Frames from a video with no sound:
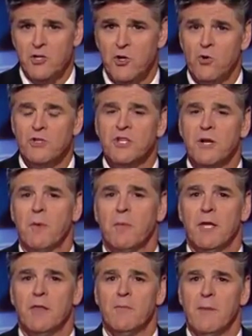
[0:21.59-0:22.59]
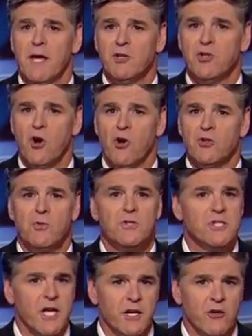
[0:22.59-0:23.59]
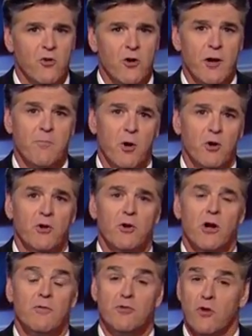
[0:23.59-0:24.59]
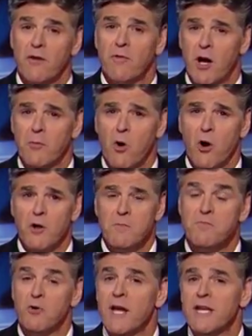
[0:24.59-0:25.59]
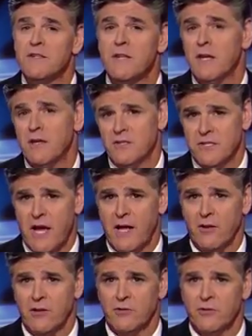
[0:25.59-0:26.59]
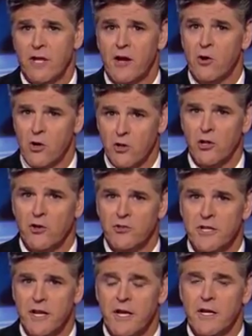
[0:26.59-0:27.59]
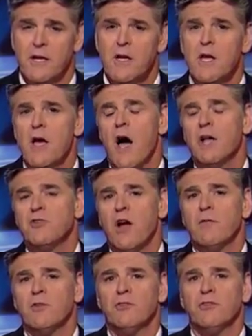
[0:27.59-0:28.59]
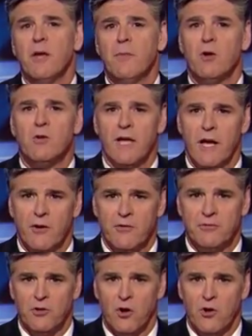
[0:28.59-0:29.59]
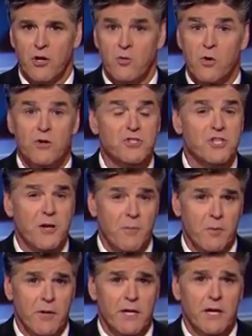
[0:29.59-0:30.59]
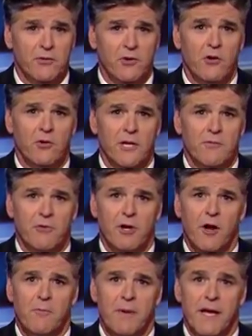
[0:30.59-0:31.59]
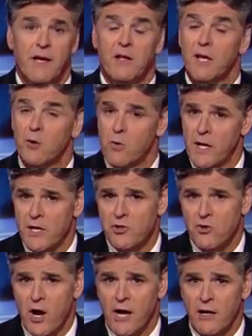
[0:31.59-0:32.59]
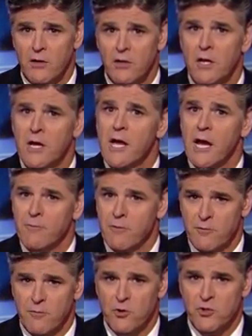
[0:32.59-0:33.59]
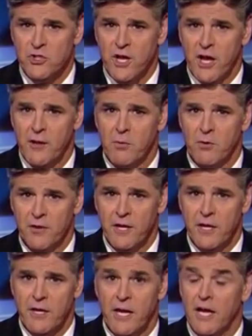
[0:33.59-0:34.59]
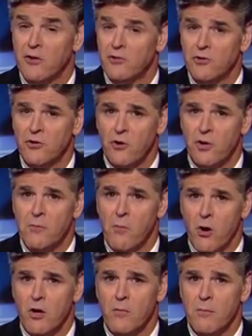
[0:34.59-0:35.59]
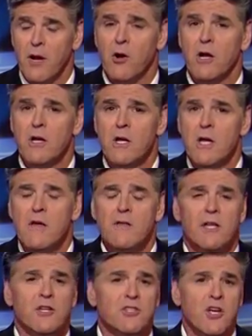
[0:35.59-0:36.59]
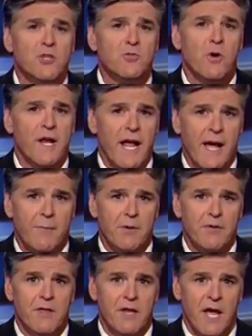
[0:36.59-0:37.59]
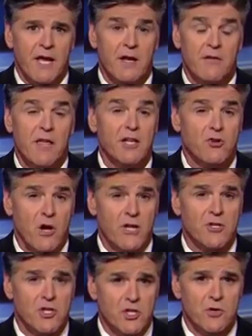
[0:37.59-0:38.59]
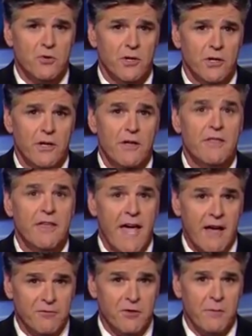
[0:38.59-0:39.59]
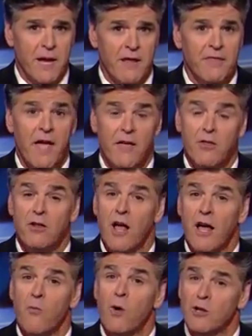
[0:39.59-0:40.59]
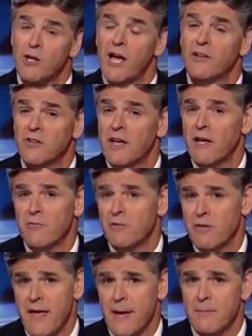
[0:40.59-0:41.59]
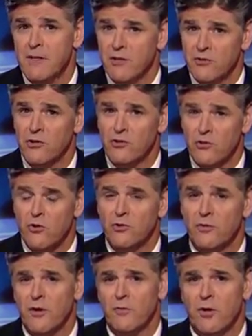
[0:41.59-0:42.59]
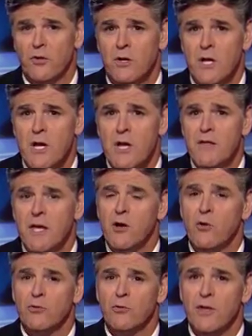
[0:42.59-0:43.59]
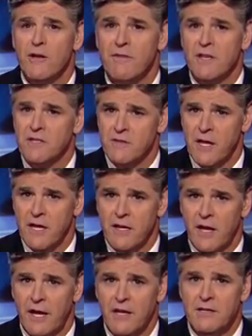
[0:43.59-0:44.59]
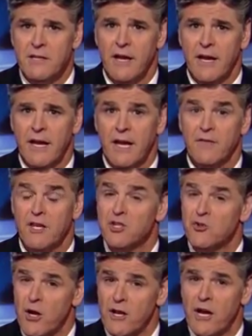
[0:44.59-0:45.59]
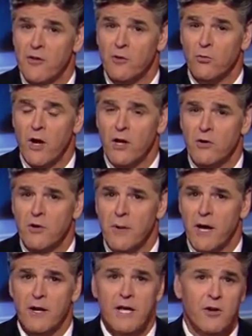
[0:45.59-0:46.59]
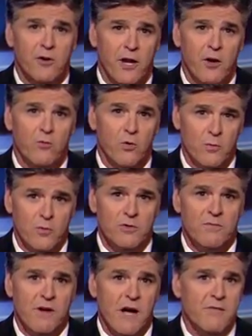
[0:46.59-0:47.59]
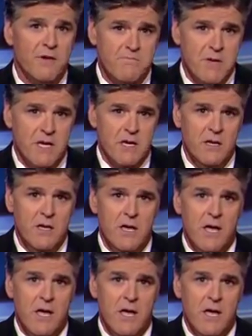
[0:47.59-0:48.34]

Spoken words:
George Zimmerman, the man charged with second-degree murder of Trayvon Martin, breaks his silence. Now, earlier today, I traveled to Seminole County, Florida, where Zimmerman is currently free on bail and awaiting trial. And for the first time, both he and his attorney, Mark O'Mara, they discussed what happened the night of that tragic shooting, the aftermath, and what lies ahead for them. In this exclusive interview, they go through the events of that night, and they straighten out the record about internet rumors involving me.